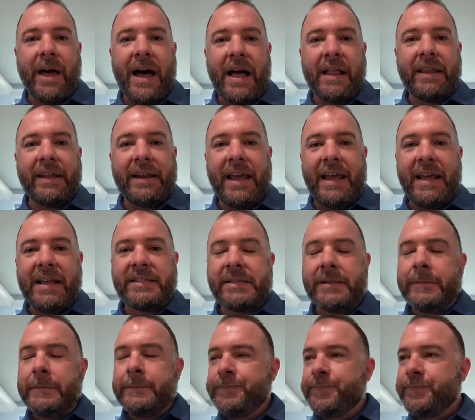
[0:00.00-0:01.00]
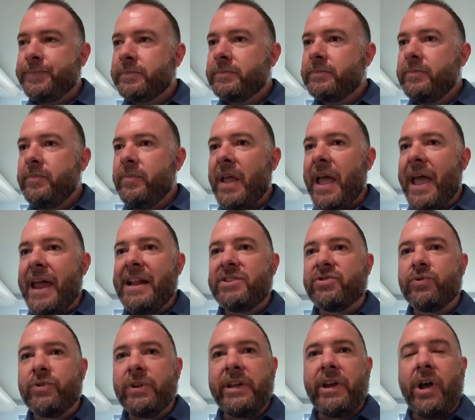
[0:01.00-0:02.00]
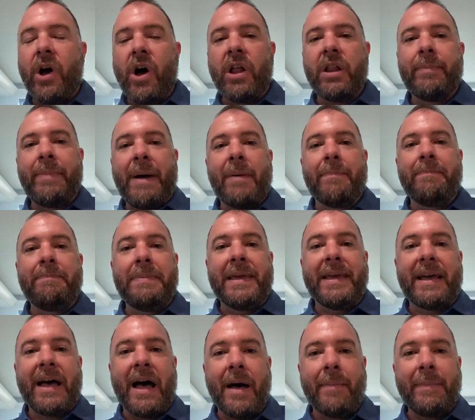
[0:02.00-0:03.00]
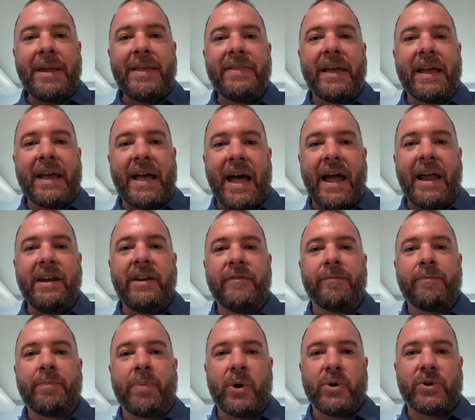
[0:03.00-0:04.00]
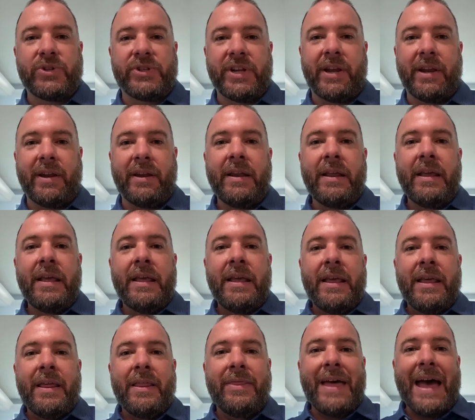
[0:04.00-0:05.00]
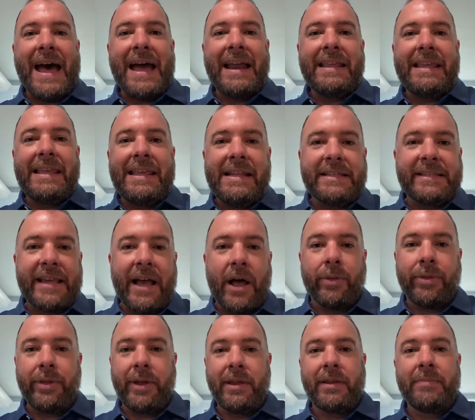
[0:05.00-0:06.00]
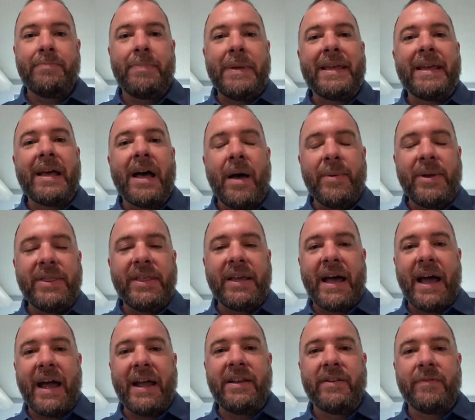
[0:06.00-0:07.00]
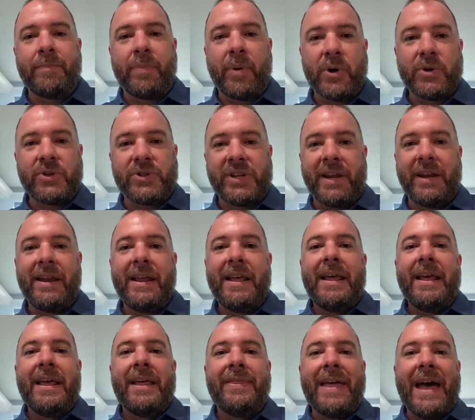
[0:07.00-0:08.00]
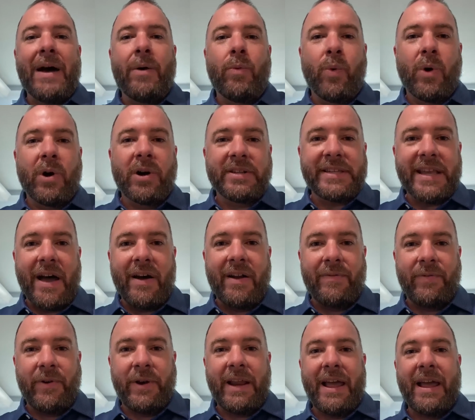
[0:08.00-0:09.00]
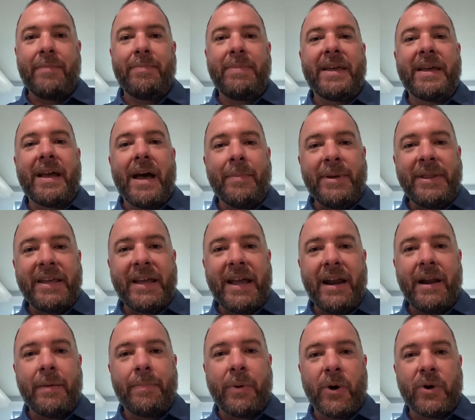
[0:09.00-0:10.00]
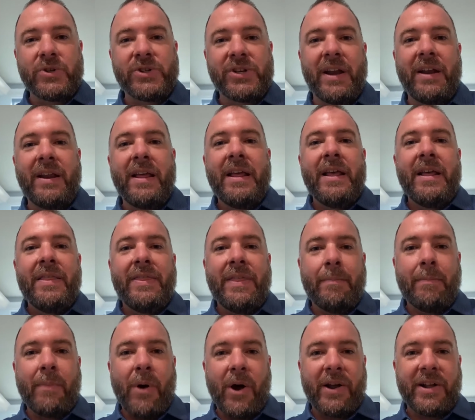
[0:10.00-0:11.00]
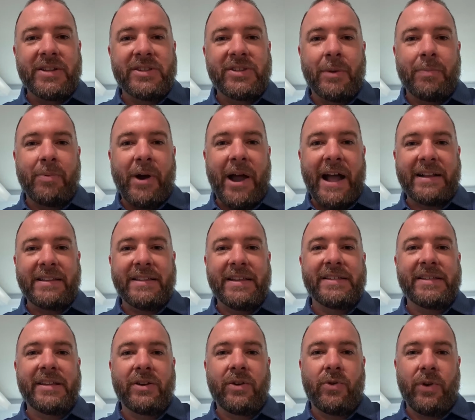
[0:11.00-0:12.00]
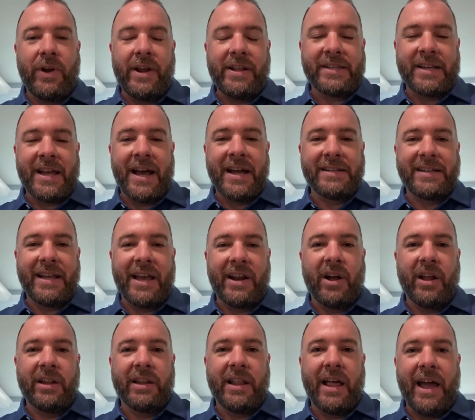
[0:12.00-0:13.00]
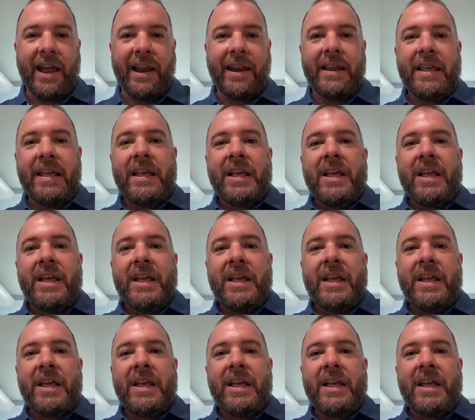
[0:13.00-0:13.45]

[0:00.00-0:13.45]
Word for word: the holidays, and it's really all about becoming the kind of person that eats healthy, becoming the kind of person that works out every day, becoming the kind of person that markets their practice and creates content online.